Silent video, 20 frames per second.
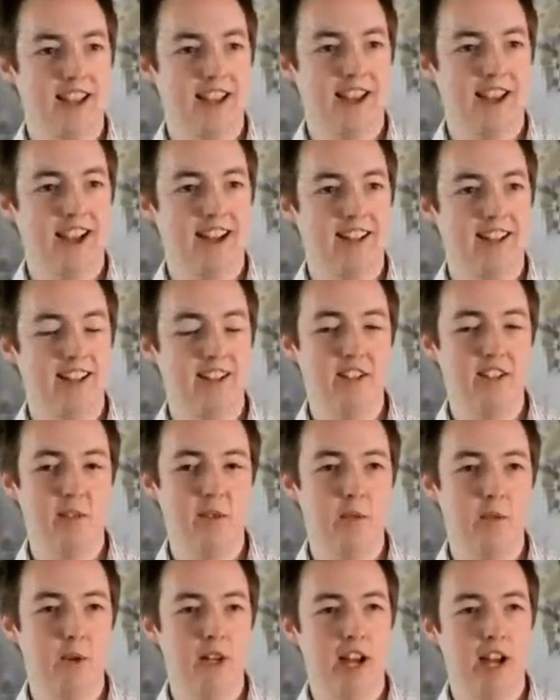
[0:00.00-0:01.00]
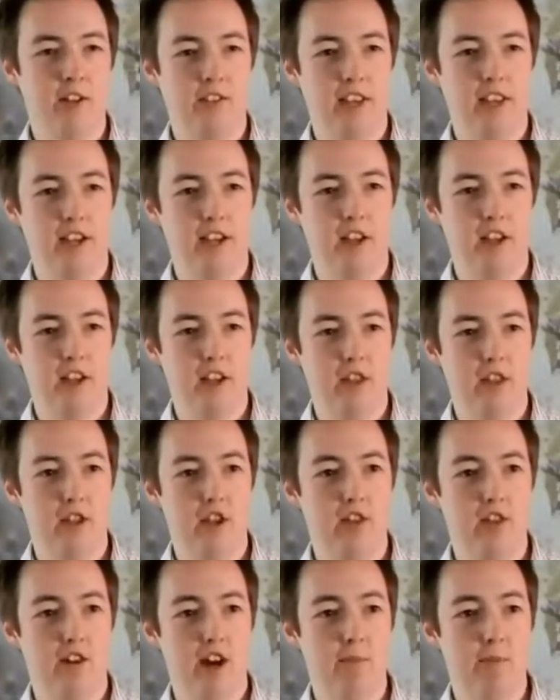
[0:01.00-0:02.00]
And we now take a
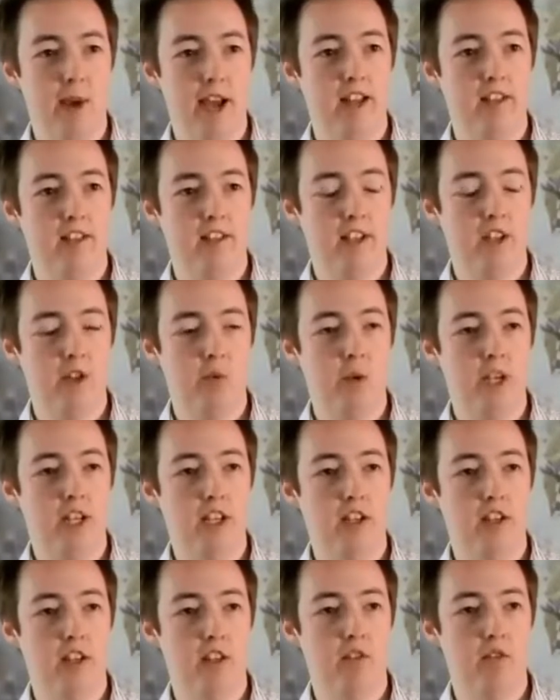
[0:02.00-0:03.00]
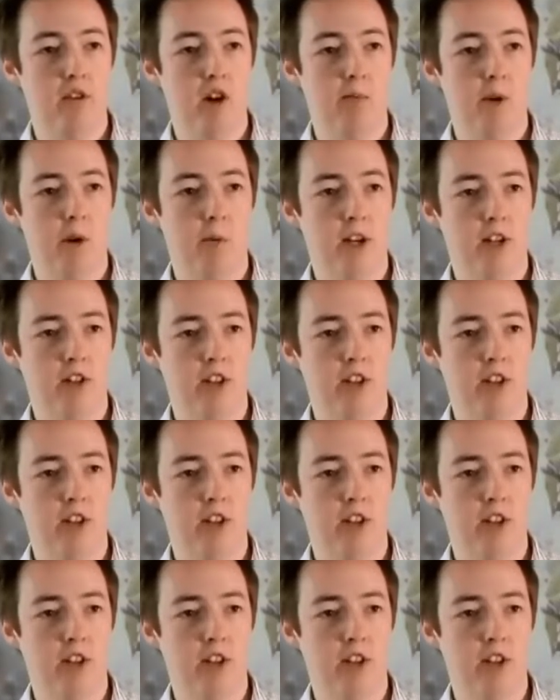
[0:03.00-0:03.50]
third of our bets each week through our mobile